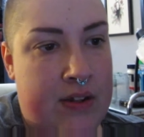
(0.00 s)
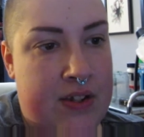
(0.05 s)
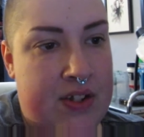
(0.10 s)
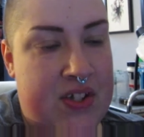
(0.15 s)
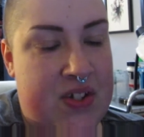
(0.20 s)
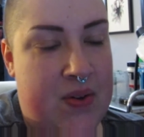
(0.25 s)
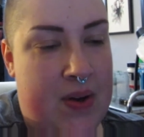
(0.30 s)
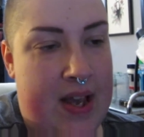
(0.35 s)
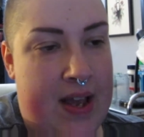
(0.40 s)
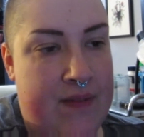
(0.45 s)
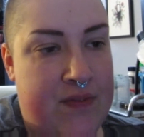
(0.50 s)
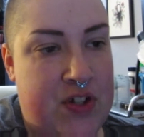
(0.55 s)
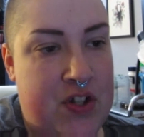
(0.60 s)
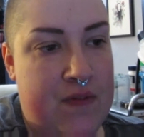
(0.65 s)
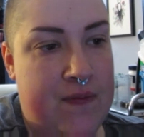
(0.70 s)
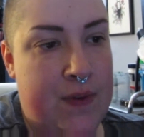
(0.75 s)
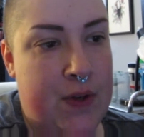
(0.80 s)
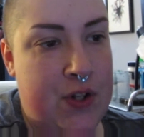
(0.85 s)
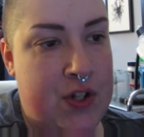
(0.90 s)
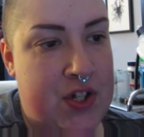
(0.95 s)
so I have two
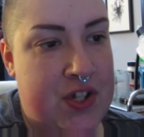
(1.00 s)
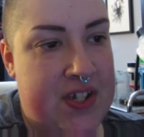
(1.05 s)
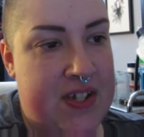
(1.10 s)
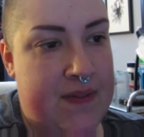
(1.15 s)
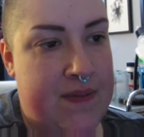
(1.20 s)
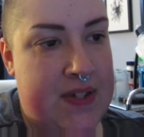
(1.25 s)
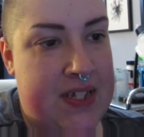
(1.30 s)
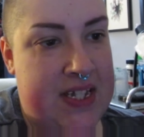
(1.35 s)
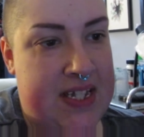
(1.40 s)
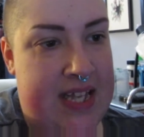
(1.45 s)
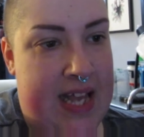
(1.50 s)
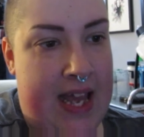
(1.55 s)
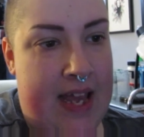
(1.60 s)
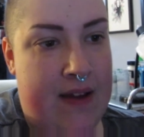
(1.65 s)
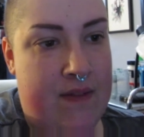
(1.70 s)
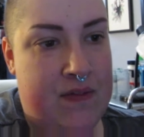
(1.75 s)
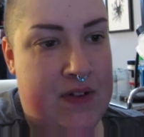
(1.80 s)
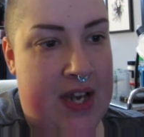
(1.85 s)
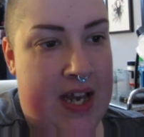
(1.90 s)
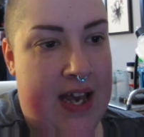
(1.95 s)
versions of it
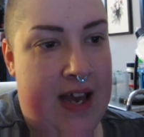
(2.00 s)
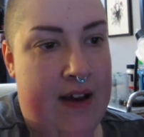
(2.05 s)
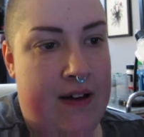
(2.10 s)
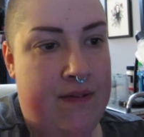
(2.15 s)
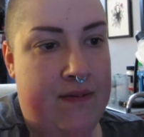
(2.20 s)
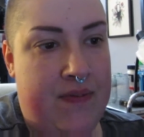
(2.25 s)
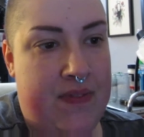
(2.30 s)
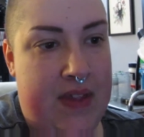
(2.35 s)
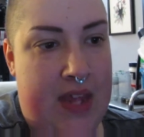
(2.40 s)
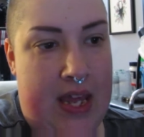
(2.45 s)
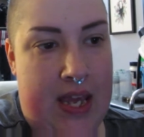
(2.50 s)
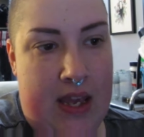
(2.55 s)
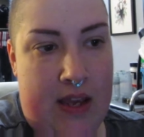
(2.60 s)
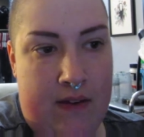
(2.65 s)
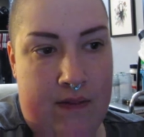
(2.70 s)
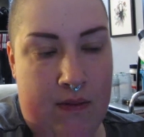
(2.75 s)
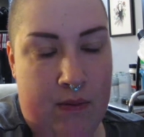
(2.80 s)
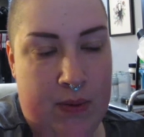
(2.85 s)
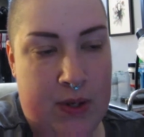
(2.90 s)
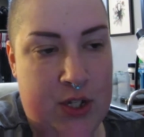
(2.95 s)
saved. I have the
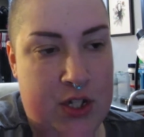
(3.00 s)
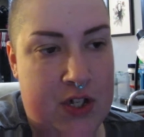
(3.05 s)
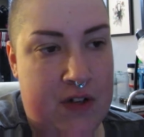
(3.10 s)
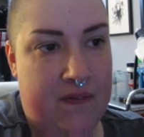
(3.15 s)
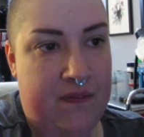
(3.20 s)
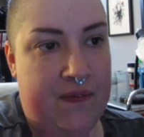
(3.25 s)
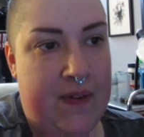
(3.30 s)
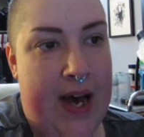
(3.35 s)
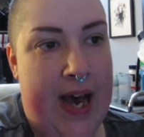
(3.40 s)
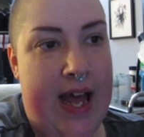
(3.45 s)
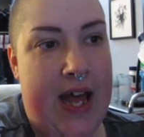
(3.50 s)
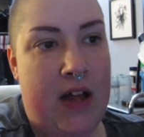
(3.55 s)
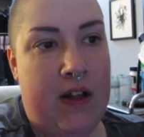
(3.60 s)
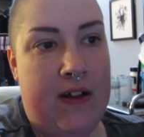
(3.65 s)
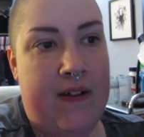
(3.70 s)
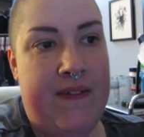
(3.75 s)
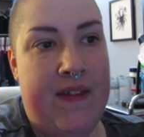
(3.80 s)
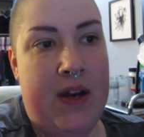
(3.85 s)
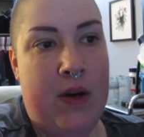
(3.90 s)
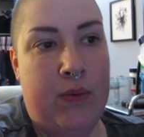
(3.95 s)
original file
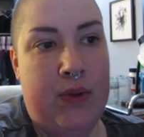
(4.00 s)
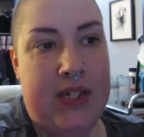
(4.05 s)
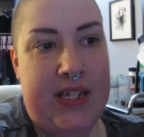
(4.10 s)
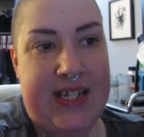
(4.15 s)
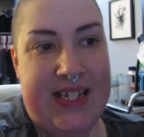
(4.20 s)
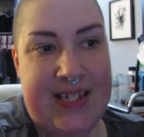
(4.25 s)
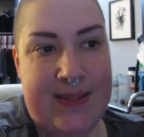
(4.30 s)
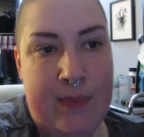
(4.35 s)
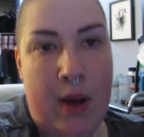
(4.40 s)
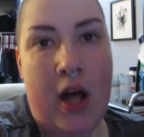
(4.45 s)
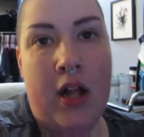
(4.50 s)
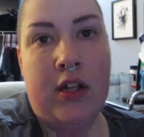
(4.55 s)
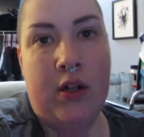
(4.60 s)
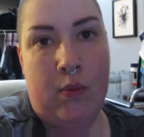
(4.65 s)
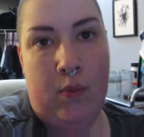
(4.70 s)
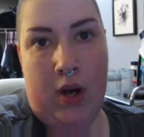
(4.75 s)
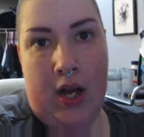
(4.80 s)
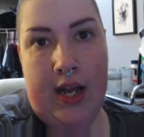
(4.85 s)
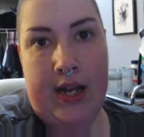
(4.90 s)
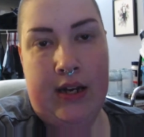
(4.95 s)
and then a really smaller
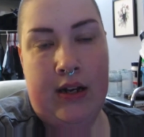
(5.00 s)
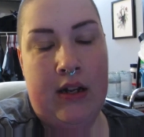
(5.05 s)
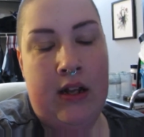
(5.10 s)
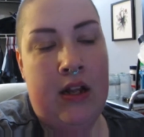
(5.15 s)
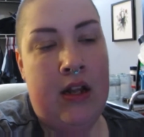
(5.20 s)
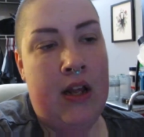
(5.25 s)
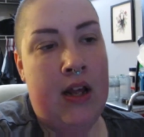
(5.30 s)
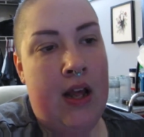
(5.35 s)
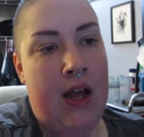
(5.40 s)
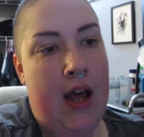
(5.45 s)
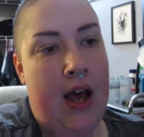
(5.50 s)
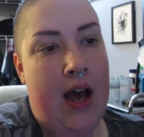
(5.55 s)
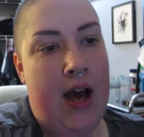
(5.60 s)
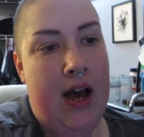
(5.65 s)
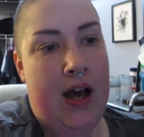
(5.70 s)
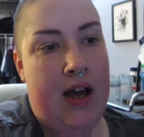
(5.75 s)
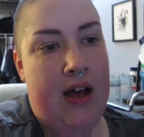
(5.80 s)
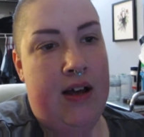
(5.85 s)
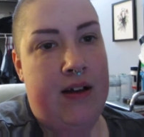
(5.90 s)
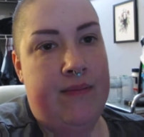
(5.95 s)
one.
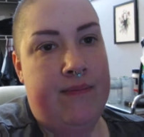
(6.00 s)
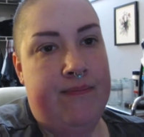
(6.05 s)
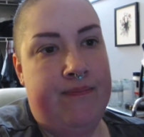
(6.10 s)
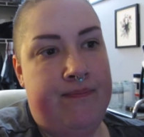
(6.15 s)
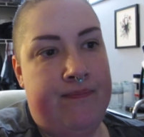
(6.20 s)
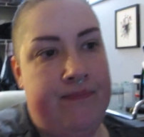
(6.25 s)
Um,